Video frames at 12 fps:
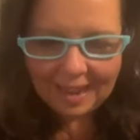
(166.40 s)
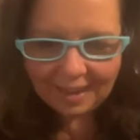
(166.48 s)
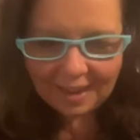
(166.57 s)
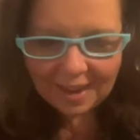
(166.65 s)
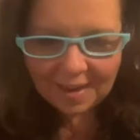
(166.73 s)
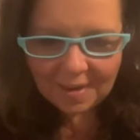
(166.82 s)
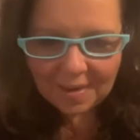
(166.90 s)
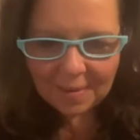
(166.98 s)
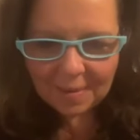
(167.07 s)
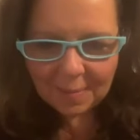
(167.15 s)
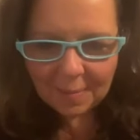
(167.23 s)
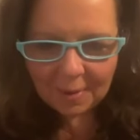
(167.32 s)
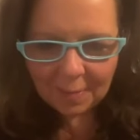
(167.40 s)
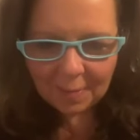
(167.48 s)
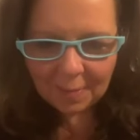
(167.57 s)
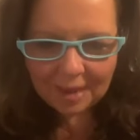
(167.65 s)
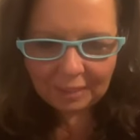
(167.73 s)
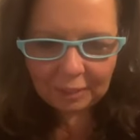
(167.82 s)
Hello,
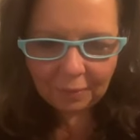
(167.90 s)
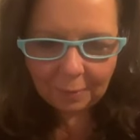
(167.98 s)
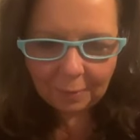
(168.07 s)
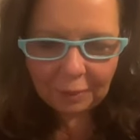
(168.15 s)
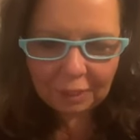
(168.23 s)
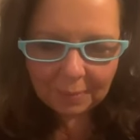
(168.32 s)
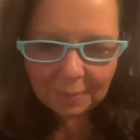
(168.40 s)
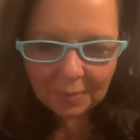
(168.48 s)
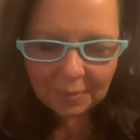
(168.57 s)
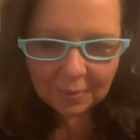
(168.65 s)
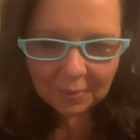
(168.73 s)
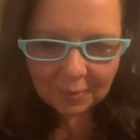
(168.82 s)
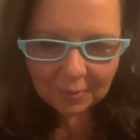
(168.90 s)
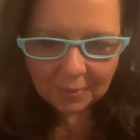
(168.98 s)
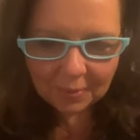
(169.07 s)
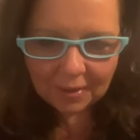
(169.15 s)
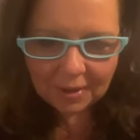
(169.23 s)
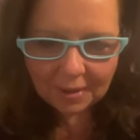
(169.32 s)
you're watching from
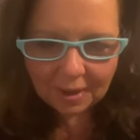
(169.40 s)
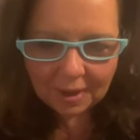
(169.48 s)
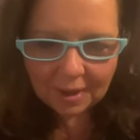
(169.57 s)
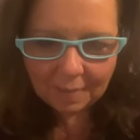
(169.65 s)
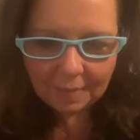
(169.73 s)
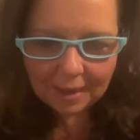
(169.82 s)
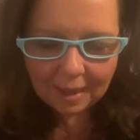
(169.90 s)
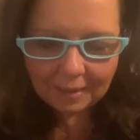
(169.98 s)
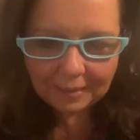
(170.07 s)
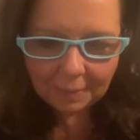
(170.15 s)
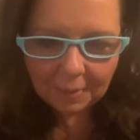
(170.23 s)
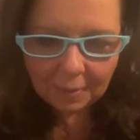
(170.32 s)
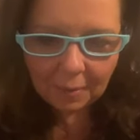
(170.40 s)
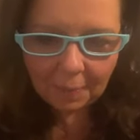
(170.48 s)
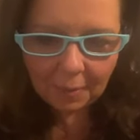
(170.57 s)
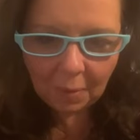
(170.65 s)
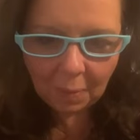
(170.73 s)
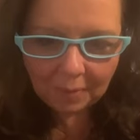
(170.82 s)
Chimbu. Good, me got some good
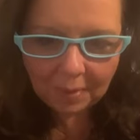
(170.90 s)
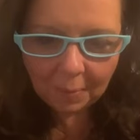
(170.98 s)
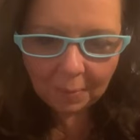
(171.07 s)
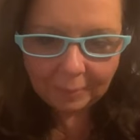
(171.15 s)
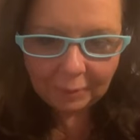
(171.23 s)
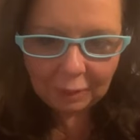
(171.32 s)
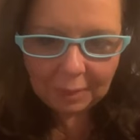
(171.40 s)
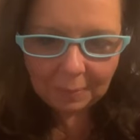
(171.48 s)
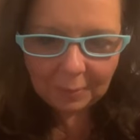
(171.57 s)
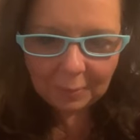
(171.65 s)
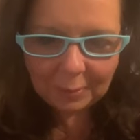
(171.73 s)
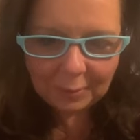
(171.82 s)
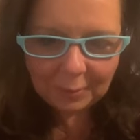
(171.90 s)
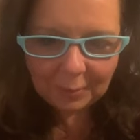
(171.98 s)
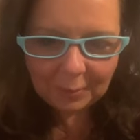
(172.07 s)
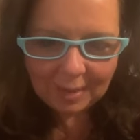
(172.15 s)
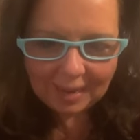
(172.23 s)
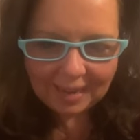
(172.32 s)
little one thought on Chimbu
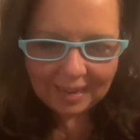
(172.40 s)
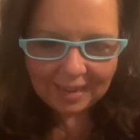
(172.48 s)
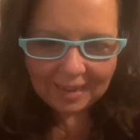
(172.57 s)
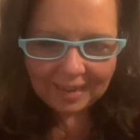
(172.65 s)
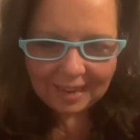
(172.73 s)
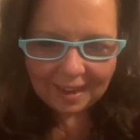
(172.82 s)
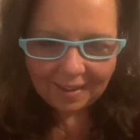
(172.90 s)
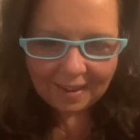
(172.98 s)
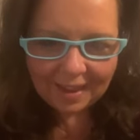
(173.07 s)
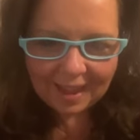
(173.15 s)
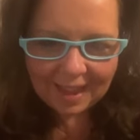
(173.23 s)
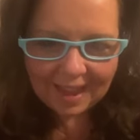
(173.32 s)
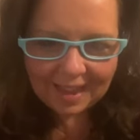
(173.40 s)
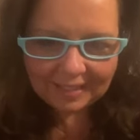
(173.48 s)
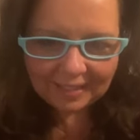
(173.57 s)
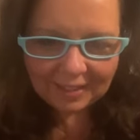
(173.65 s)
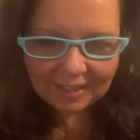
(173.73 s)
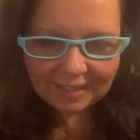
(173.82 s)
too. Okay,
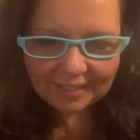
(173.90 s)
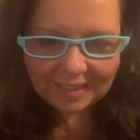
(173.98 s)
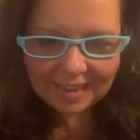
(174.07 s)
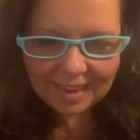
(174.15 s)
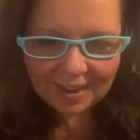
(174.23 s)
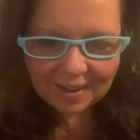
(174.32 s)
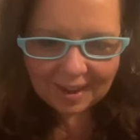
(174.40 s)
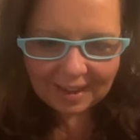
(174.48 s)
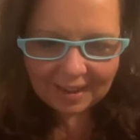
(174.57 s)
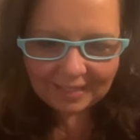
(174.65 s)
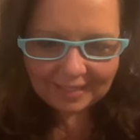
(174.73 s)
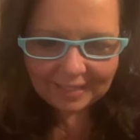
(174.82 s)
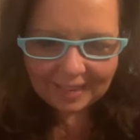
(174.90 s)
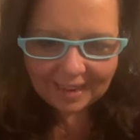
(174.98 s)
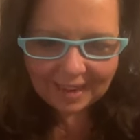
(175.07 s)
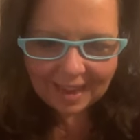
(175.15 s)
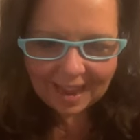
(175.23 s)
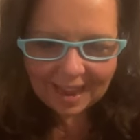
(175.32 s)
it's good to see you guys.
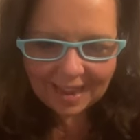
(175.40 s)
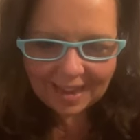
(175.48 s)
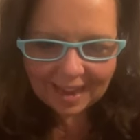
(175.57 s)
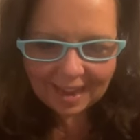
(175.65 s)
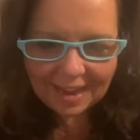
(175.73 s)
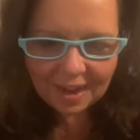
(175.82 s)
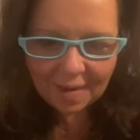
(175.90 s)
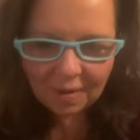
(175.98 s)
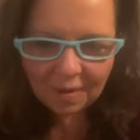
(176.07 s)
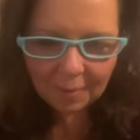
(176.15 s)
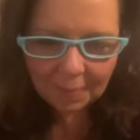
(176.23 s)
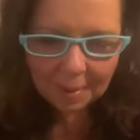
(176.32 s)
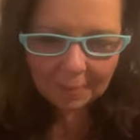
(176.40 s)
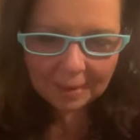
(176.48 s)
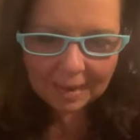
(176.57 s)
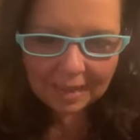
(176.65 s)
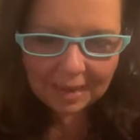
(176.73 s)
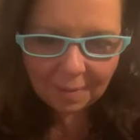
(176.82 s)
And I know you're
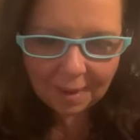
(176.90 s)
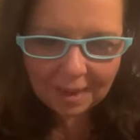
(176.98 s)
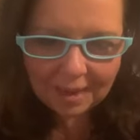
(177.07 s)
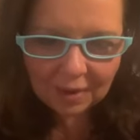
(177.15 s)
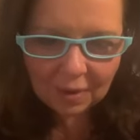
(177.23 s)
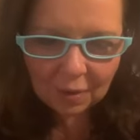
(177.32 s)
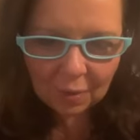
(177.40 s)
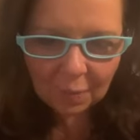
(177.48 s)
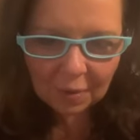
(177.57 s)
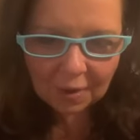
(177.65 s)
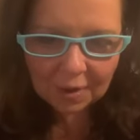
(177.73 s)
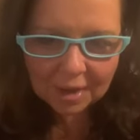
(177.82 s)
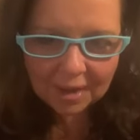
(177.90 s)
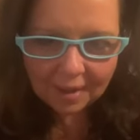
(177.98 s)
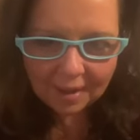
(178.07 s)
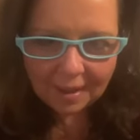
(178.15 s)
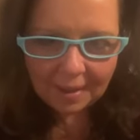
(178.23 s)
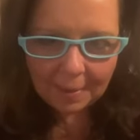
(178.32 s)
probably getting ready to go to work,
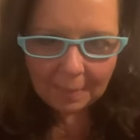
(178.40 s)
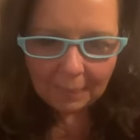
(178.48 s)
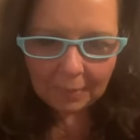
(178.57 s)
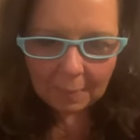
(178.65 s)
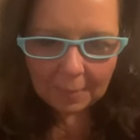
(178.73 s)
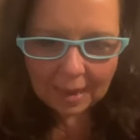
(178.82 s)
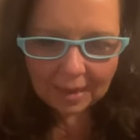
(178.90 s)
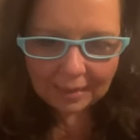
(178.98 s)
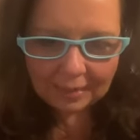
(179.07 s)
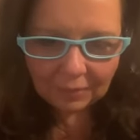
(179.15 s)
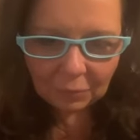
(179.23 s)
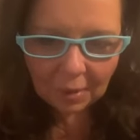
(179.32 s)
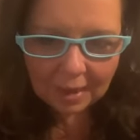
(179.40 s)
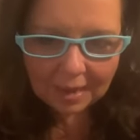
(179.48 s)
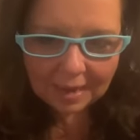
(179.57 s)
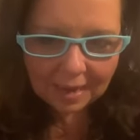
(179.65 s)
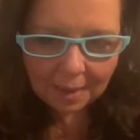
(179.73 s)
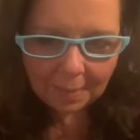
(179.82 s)
but I just wanted
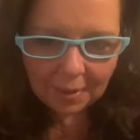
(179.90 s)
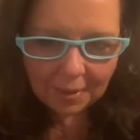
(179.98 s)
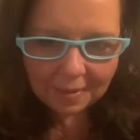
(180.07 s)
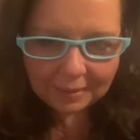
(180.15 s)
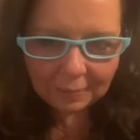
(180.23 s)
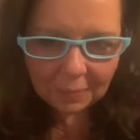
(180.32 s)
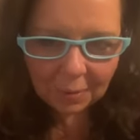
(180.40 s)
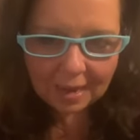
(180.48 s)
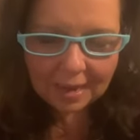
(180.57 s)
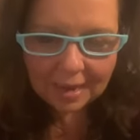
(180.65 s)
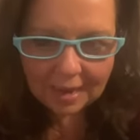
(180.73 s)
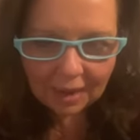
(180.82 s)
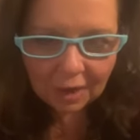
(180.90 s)
to come on this morning and